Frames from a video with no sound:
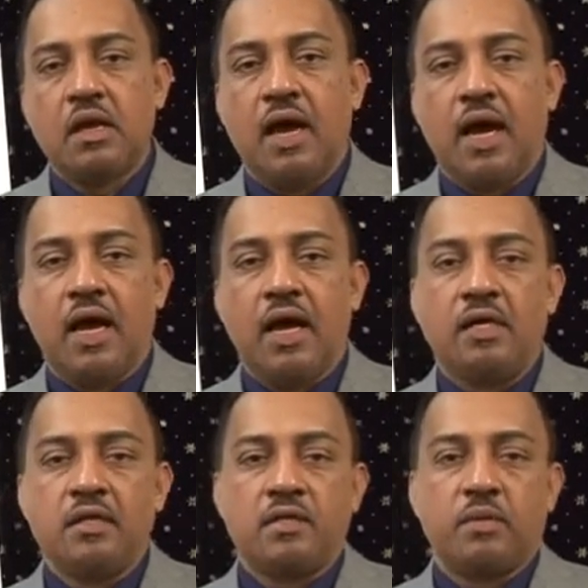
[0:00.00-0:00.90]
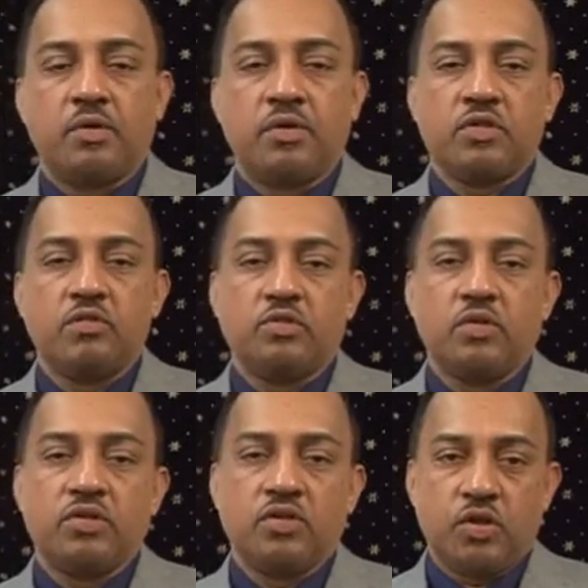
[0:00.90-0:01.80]
as a person who's doing
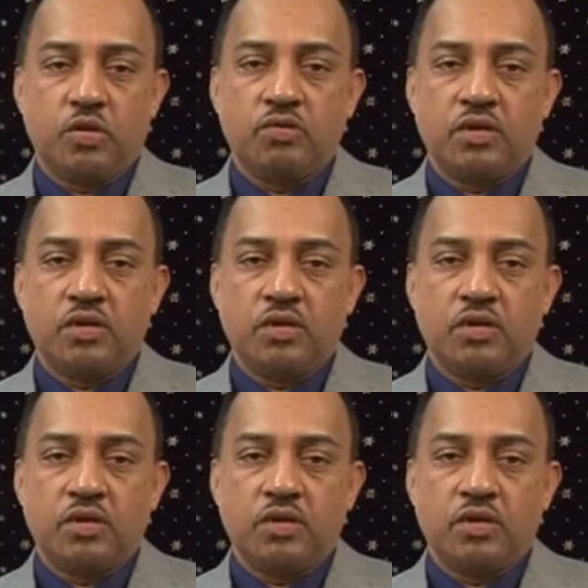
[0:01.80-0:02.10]
security